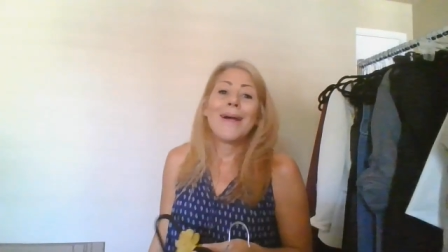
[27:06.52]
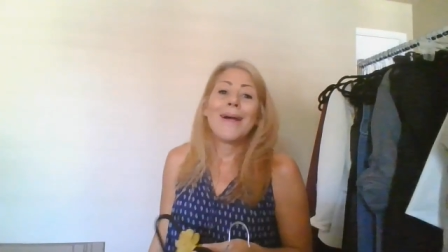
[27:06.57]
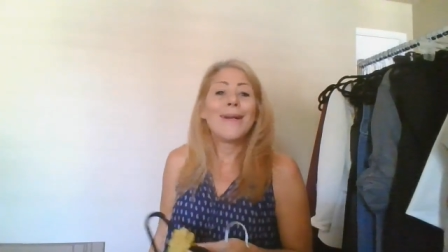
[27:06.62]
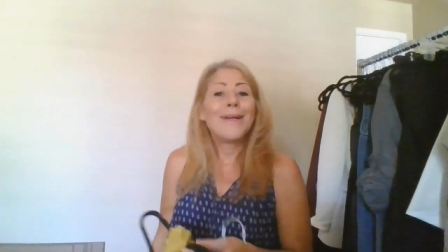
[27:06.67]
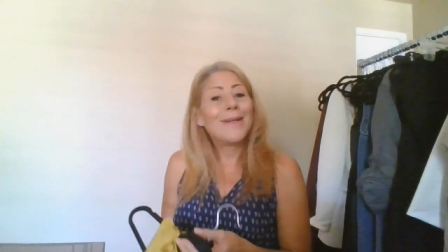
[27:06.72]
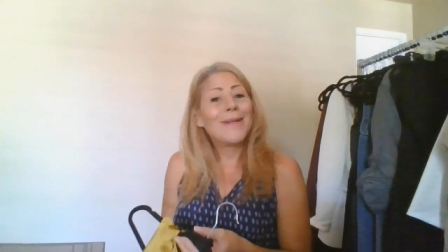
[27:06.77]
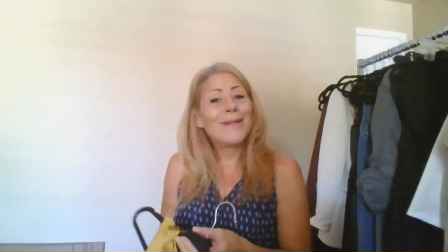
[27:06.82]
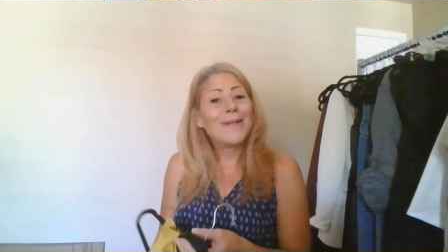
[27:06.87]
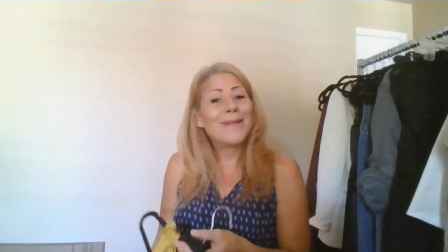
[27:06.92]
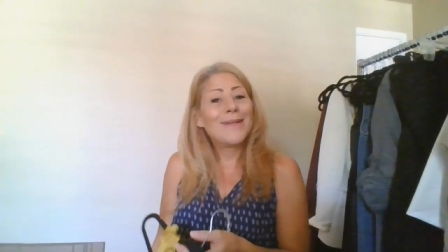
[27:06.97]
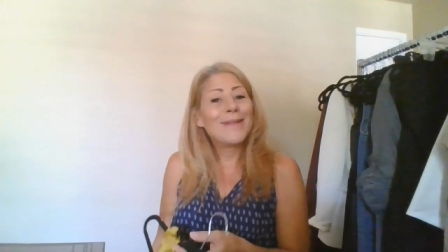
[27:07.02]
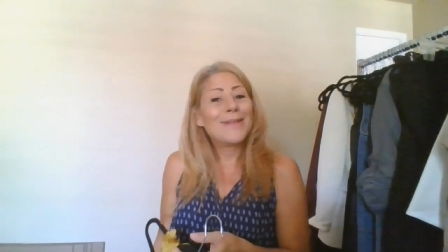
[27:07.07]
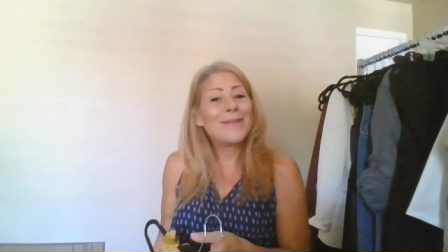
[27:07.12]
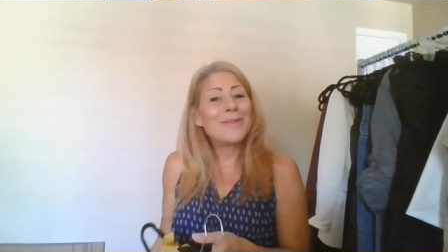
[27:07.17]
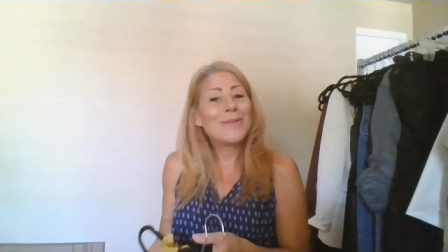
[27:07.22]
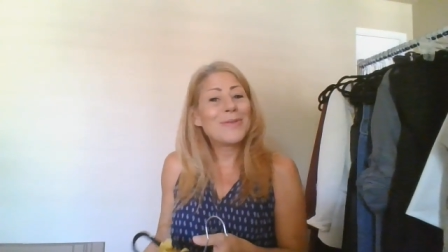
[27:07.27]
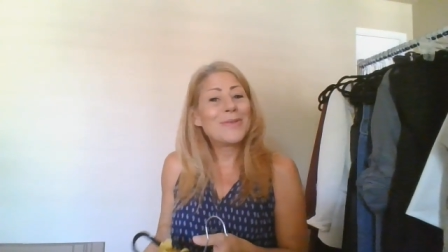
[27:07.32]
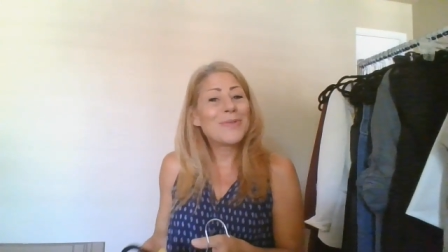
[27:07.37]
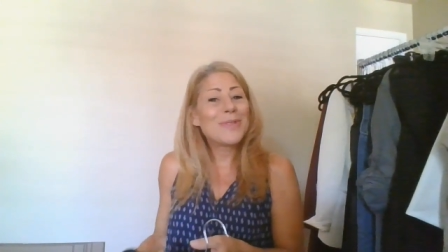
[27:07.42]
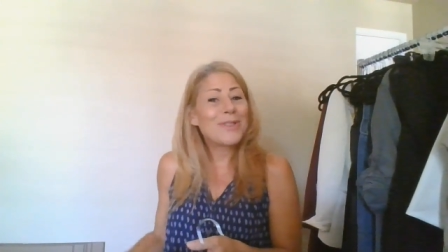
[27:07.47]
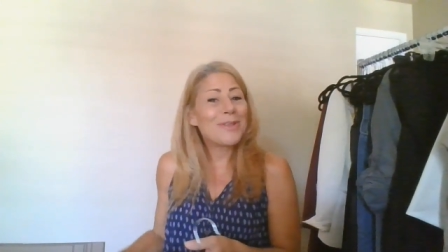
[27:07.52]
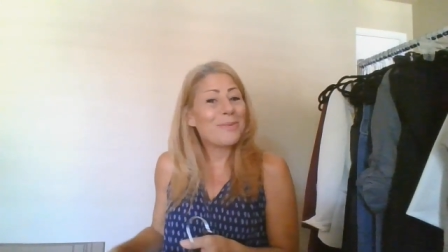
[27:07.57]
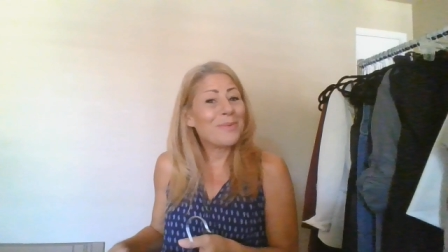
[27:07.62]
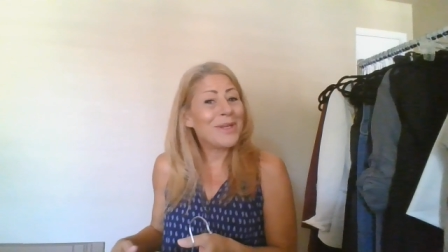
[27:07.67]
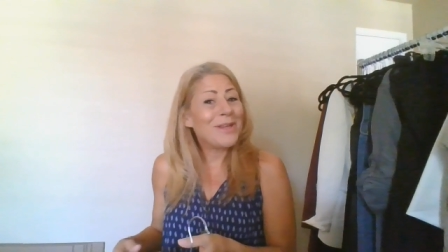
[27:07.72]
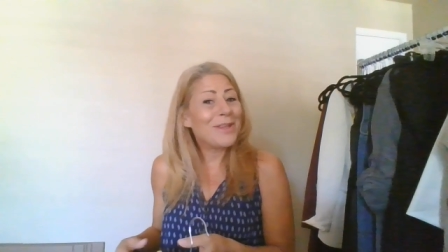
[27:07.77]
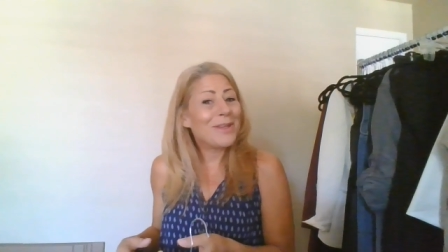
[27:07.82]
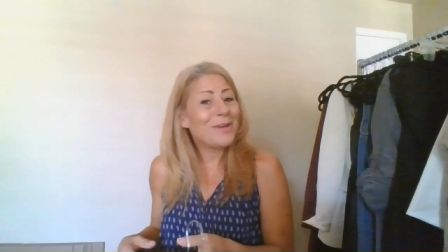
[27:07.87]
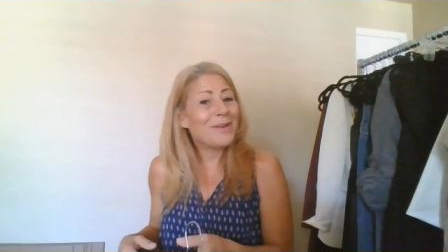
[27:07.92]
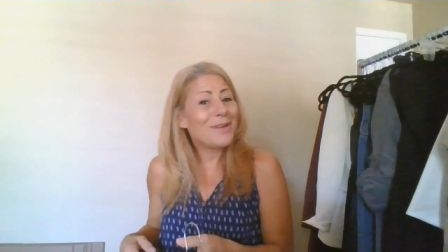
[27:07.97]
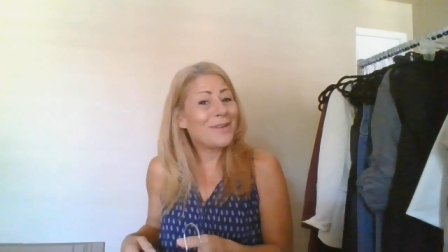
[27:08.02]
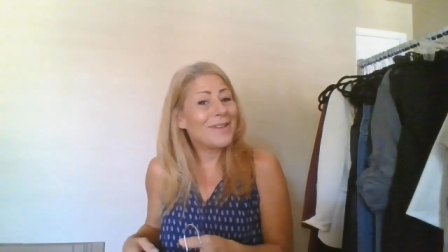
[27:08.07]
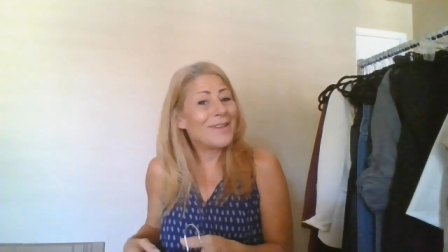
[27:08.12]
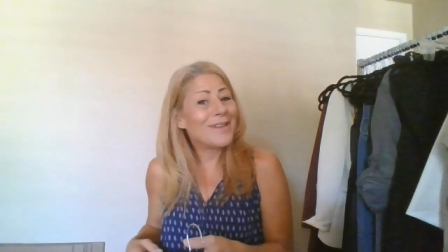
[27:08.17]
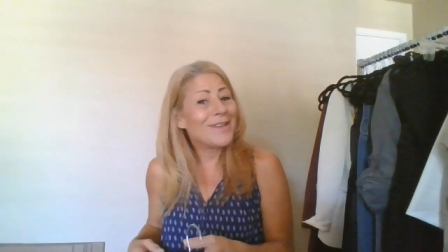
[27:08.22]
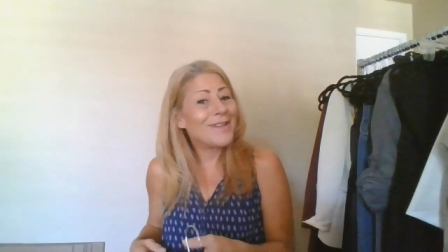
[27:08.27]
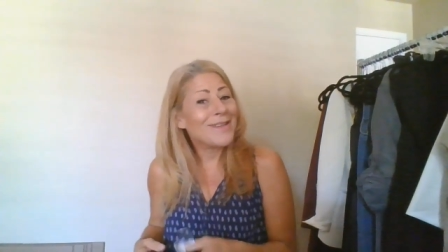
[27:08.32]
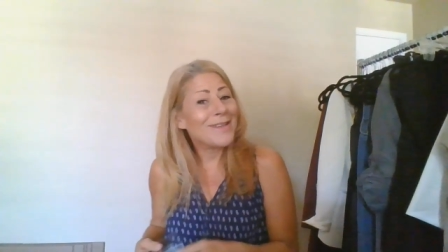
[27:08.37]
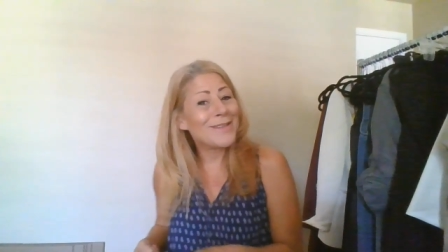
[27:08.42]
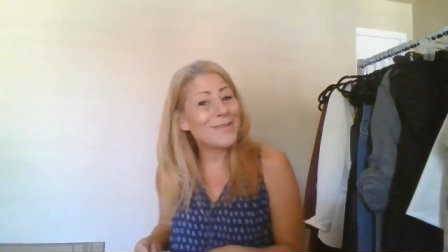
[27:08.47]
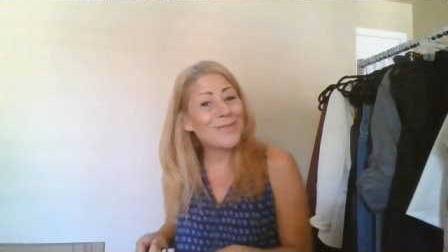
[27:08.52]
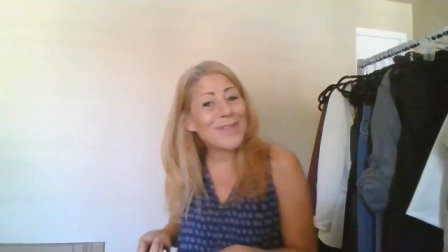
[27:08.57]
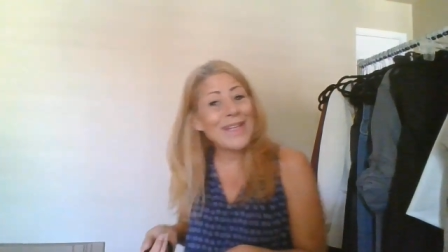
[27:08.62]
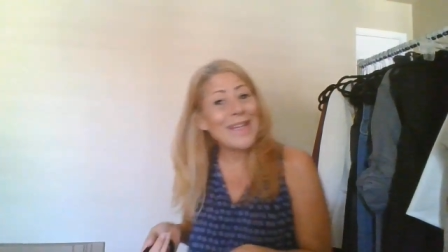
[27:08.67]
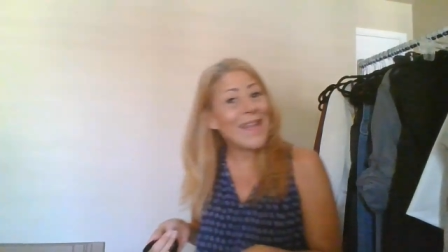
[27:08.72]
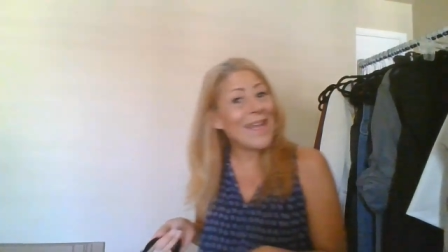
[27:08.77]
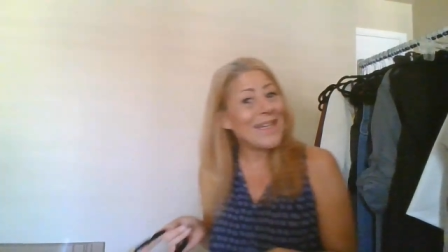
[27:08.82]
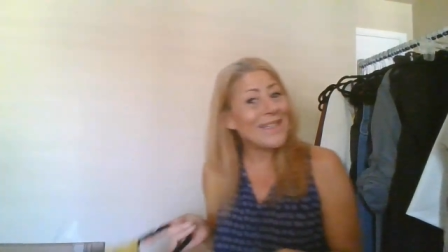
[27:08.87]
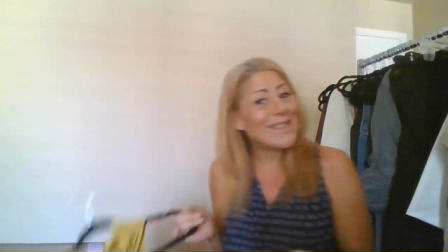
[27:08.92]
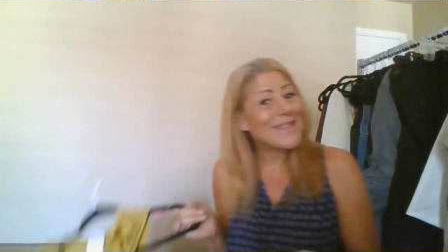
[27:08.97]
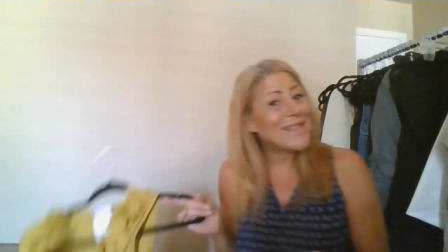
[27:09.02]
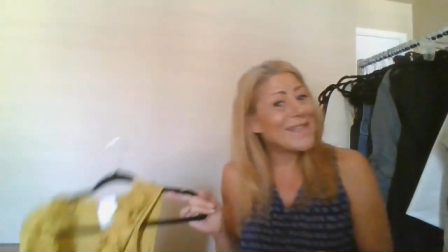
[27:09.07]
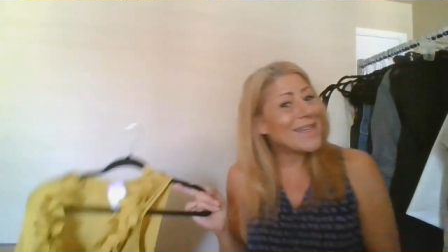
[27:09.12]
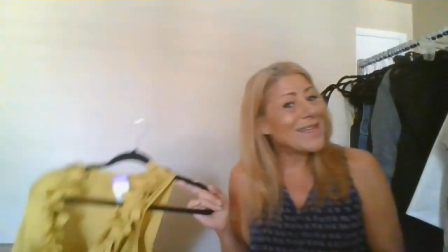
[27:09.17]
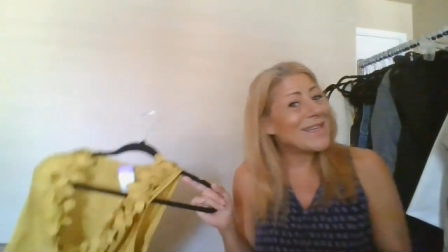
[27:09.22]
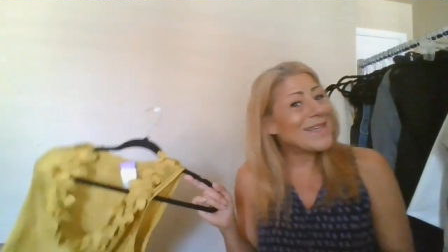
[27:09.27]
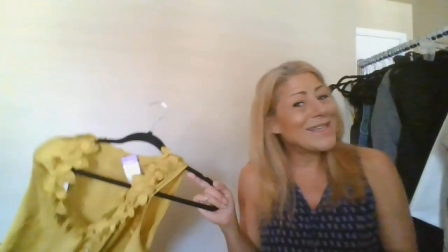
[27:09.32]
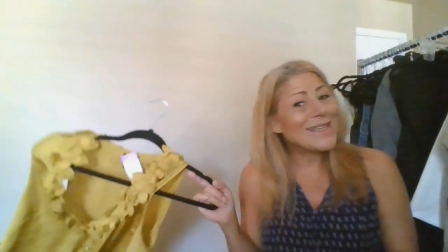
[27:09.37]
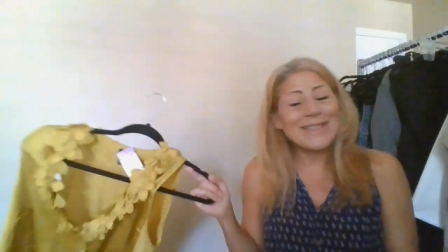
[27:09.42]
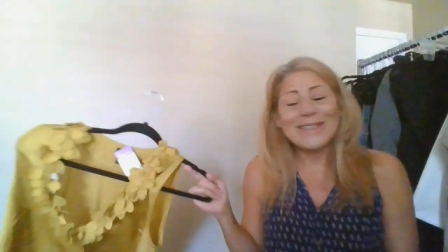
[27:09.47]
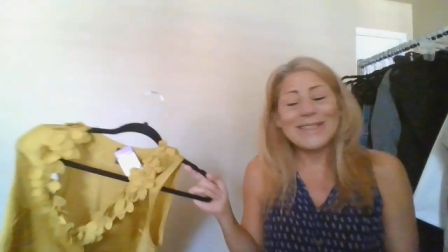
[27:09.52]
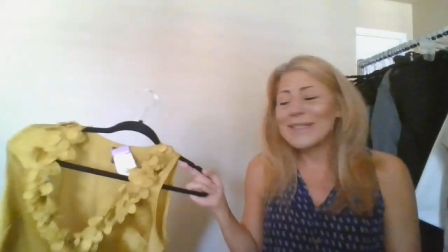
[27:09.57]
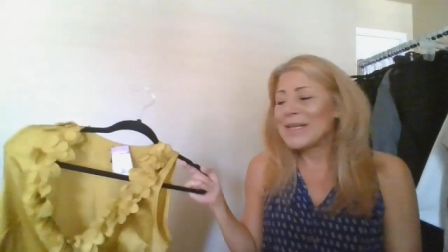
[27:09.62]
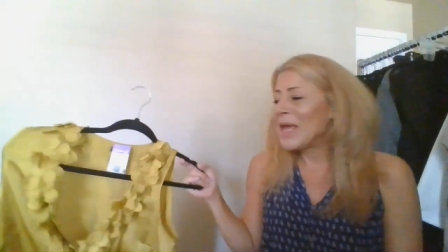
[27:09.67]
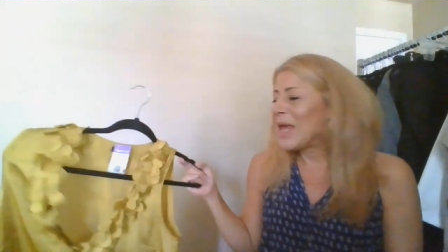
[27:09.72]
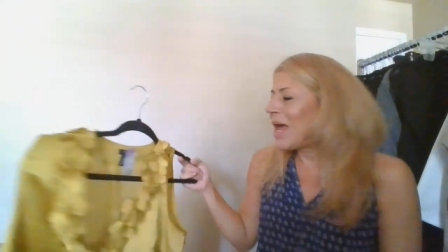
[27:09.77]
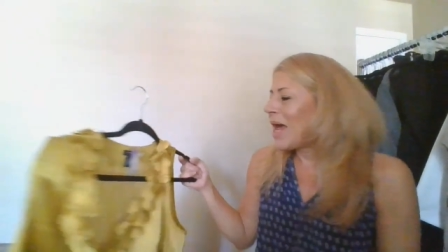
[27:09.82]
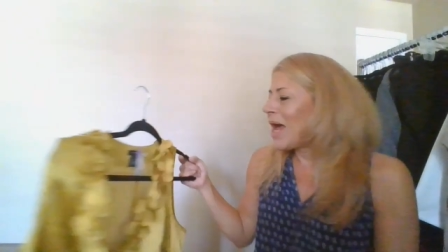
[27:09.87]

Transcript: oh, so many other girls really like this.